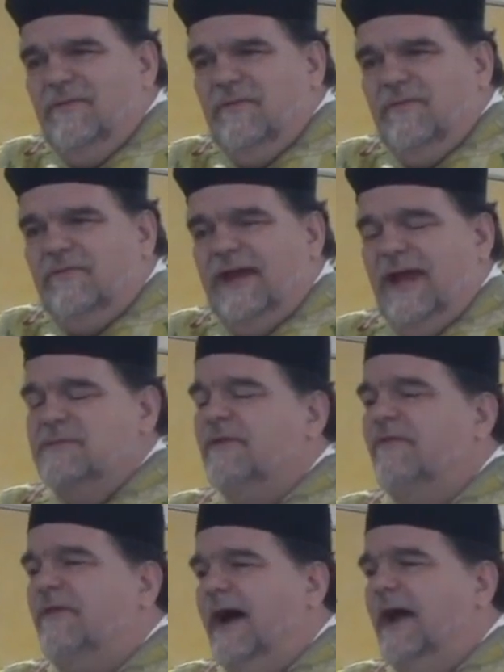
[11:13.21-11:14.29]
And flames
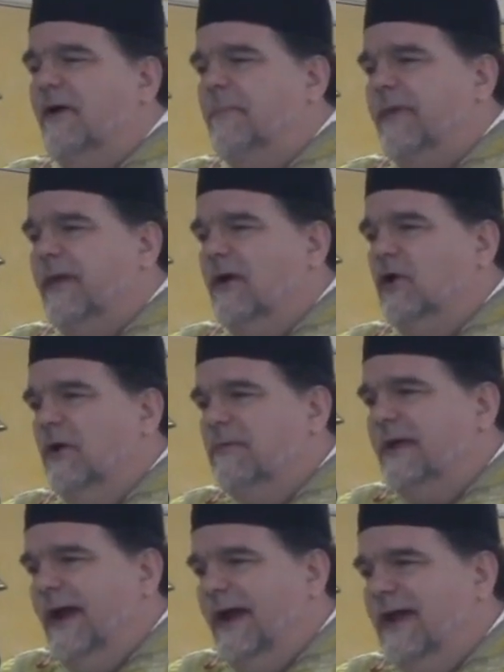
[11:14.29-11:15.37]
of fire appeared over
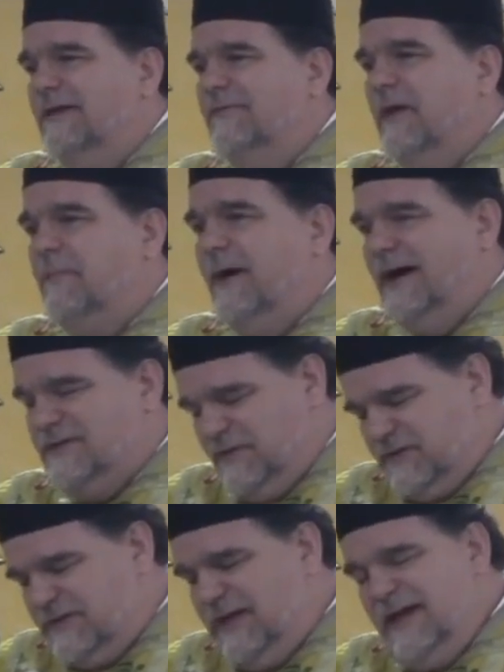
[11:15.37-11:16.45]
the head of the
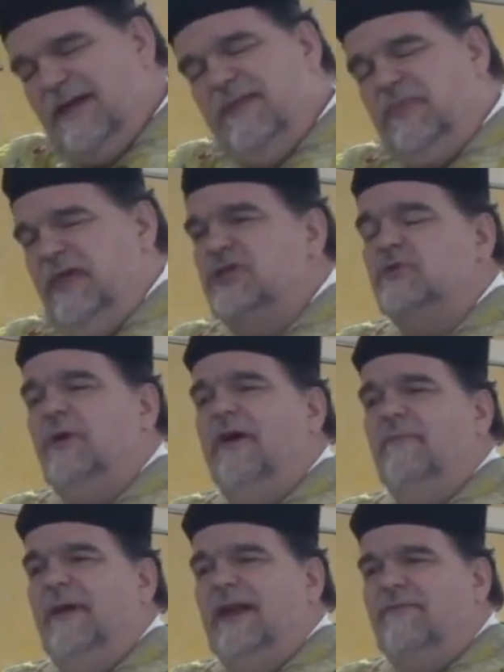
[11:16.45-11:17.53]
apostles, that these
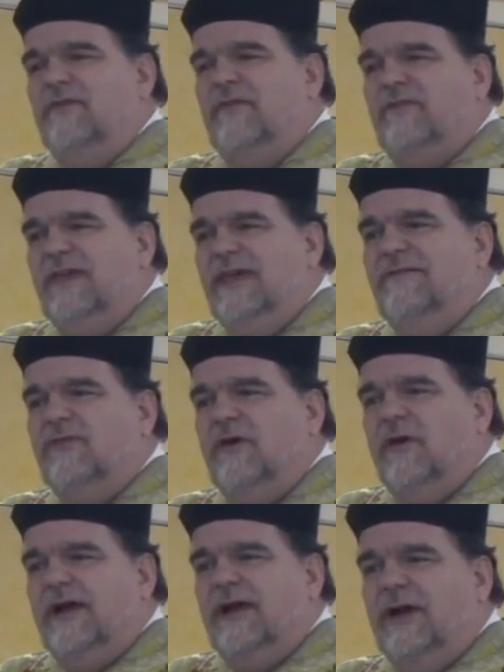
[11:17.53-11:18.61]
twelve men have received the
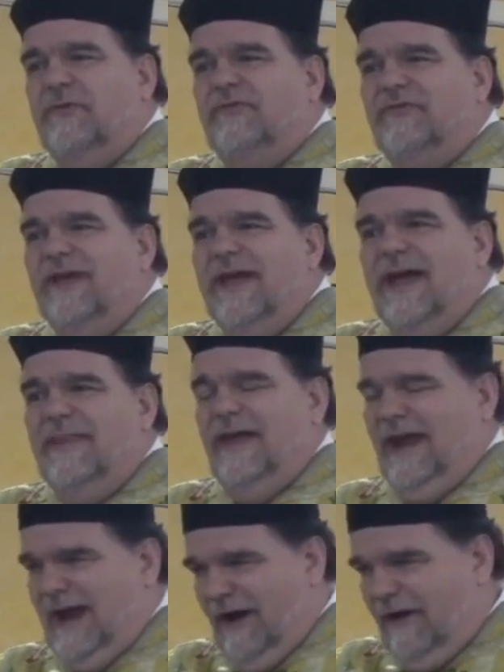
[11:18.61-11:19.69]
Holy Ghost, and
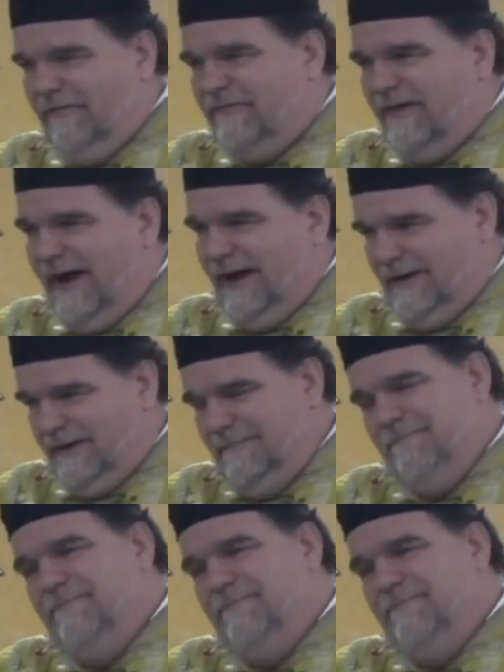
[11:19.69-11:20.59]
they now have fire.